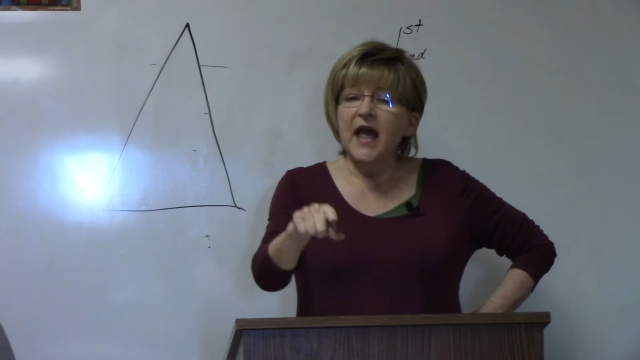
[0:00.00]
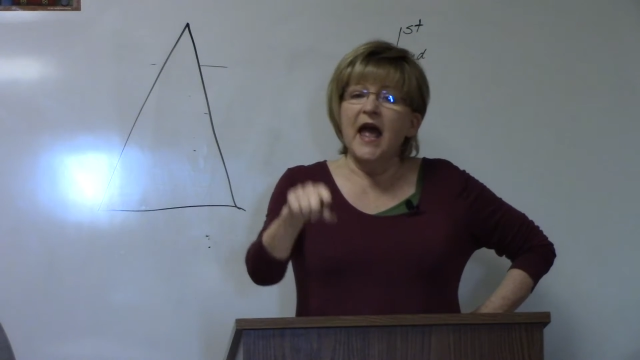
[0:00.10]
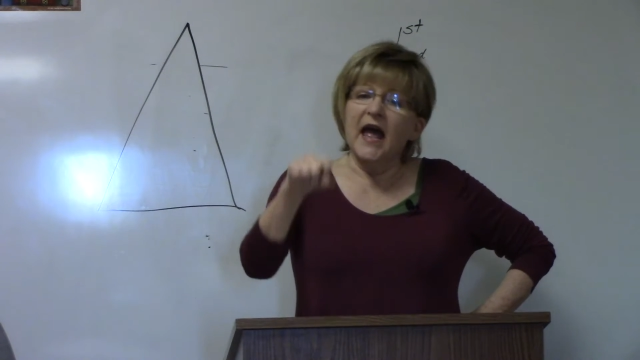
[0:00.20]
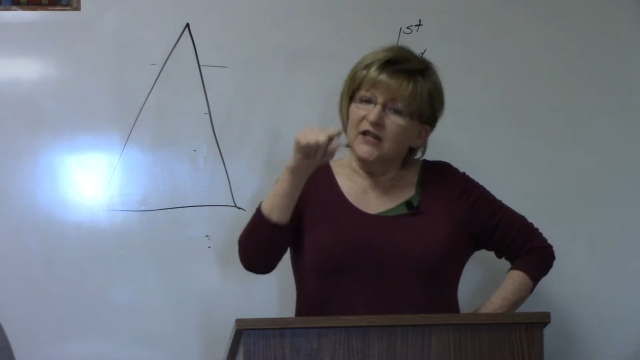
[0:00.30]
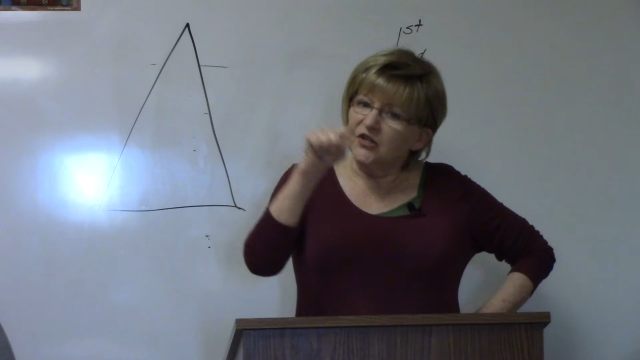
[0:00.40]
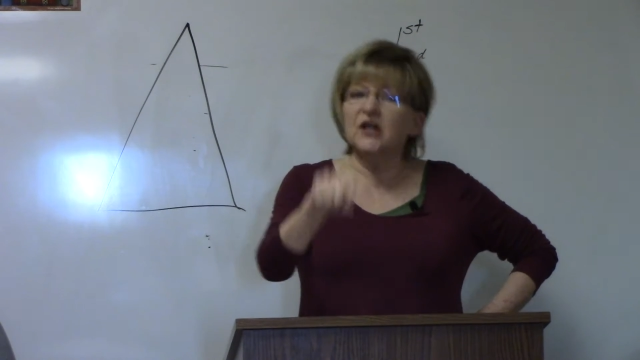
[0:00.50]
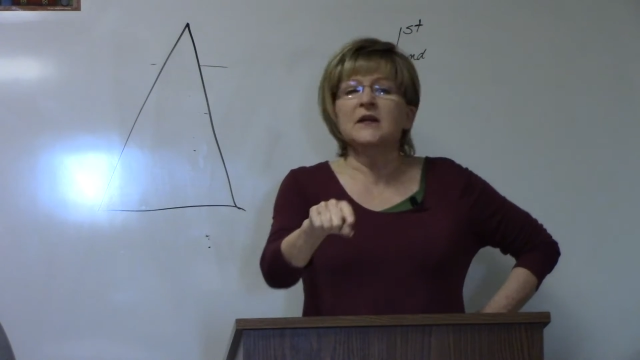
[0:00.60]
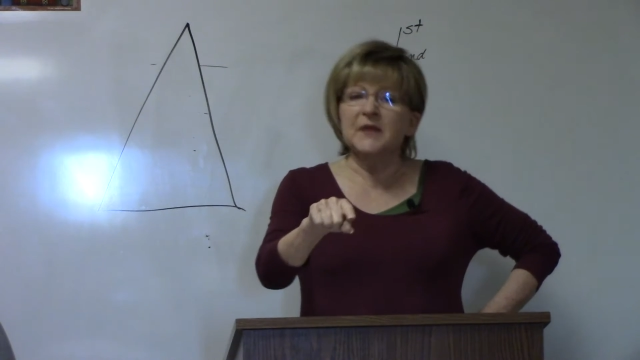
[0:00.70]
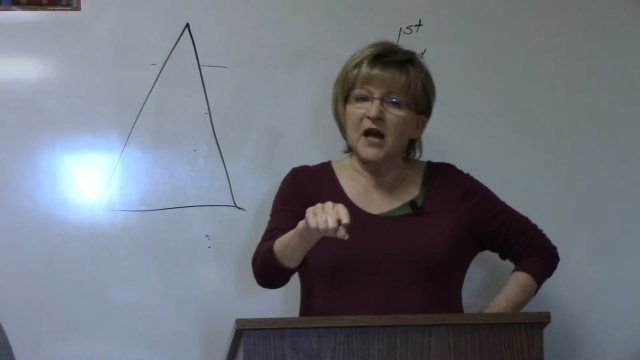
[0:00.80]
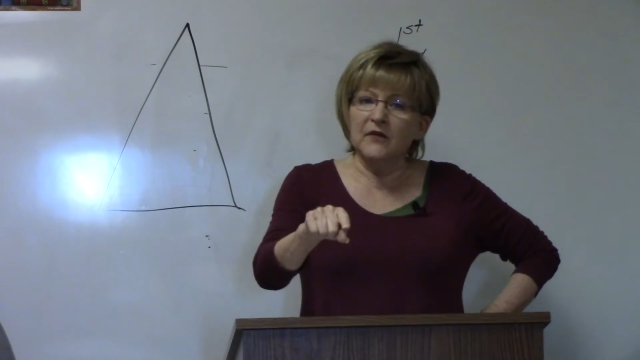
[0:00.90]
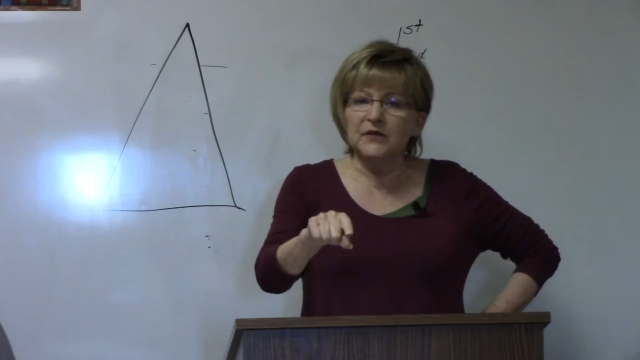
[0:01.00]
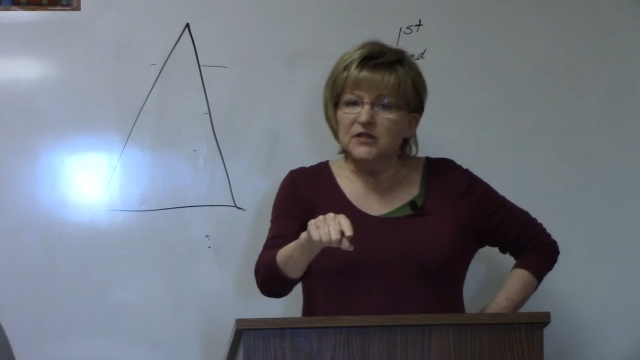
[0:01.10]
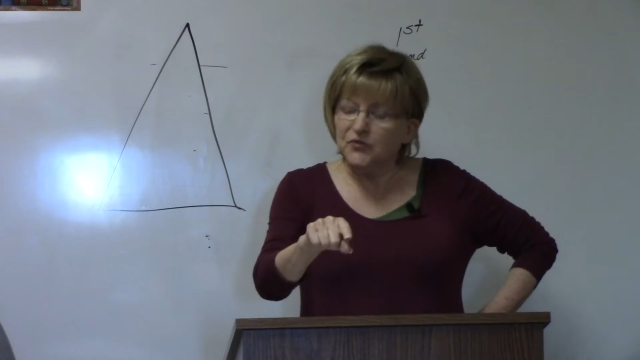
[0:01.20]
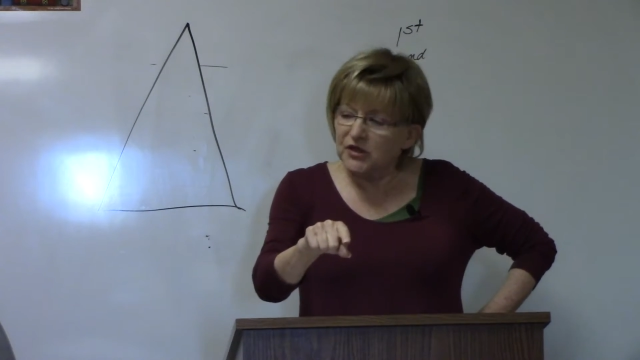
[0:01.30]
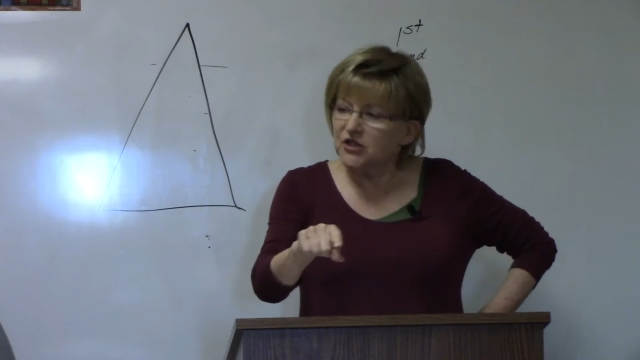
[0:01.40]
and you're going to be on
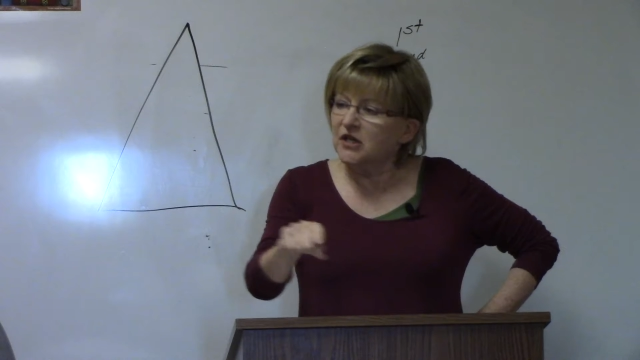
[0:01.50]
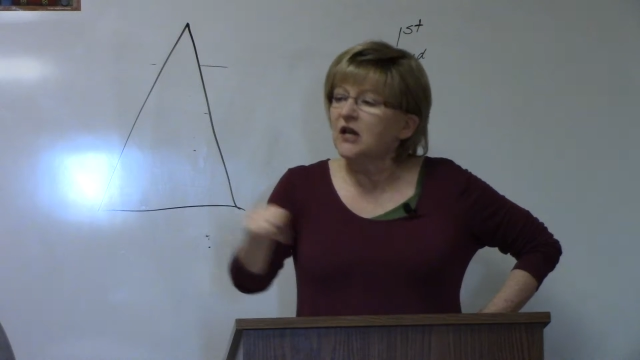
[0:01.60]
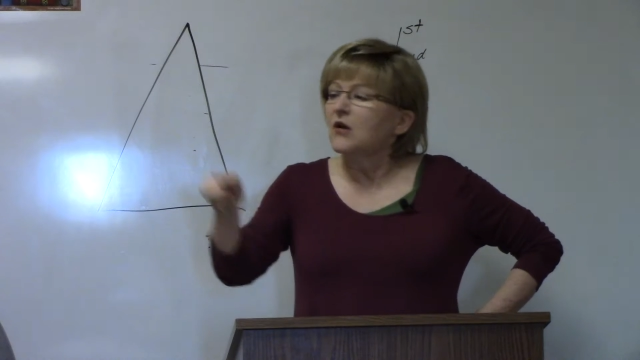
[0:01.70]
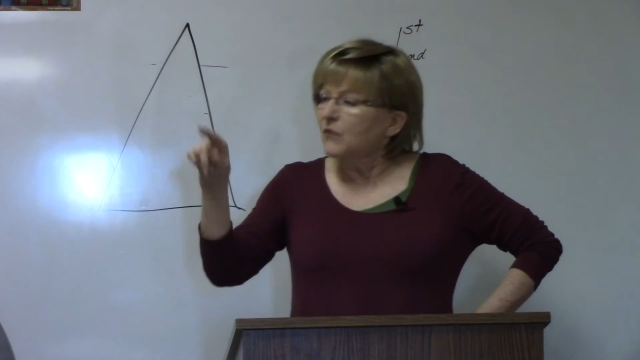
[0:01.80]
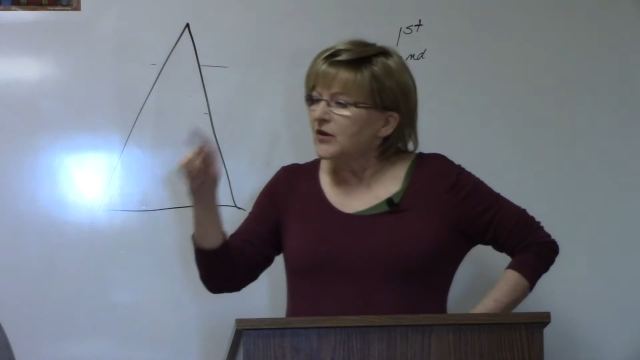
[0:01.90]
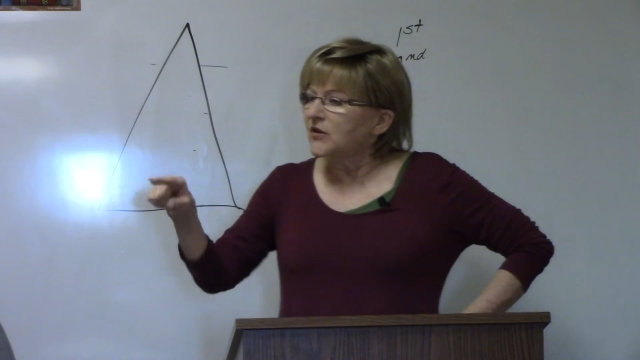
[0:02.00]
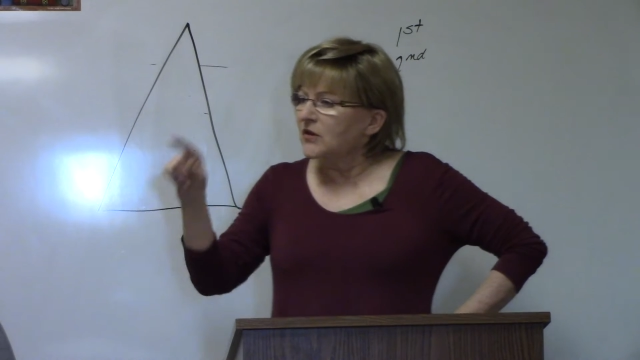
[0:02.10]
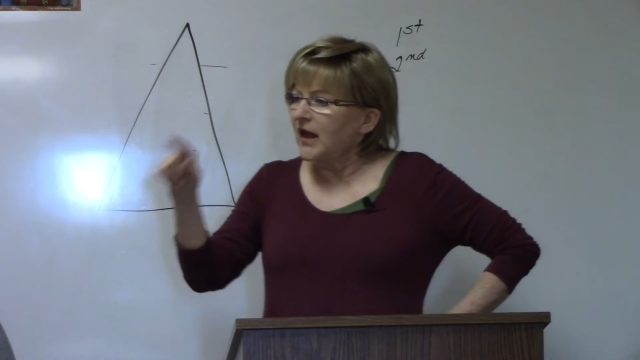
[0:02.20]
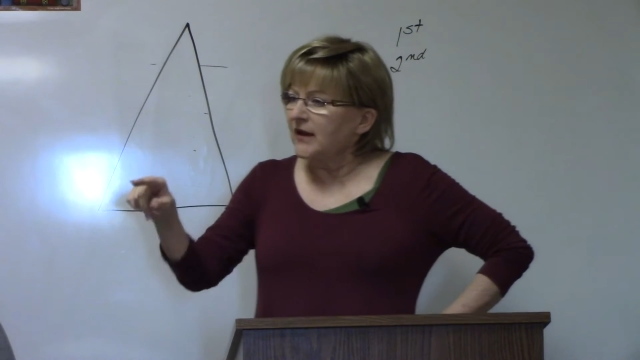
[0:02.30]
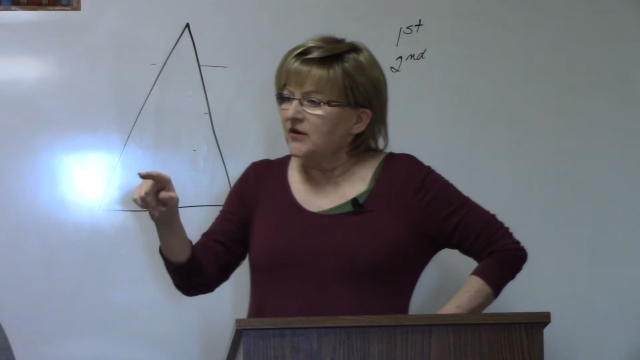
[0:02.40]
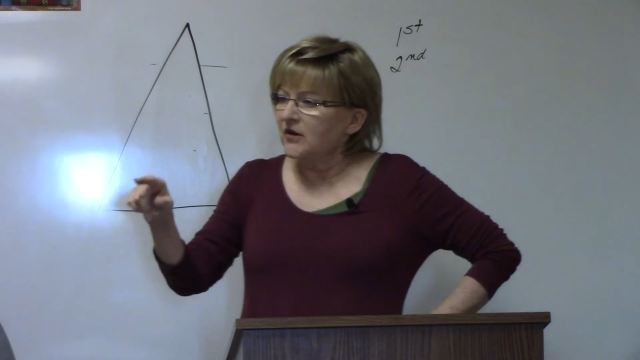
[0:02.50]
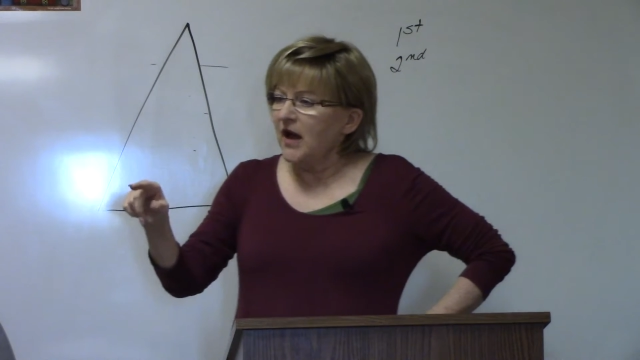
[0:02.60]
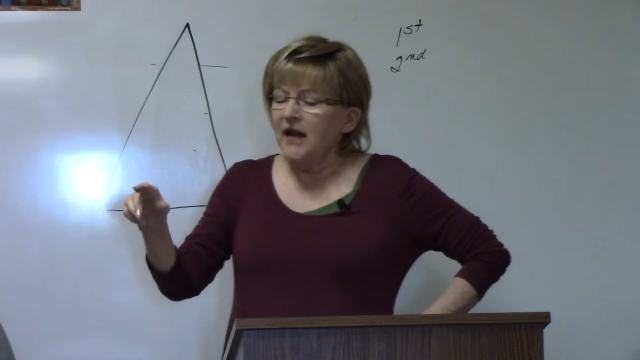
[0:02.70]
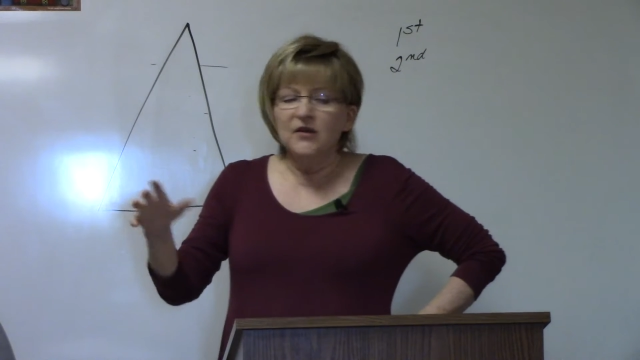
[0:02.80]
restriction whether you like it or not.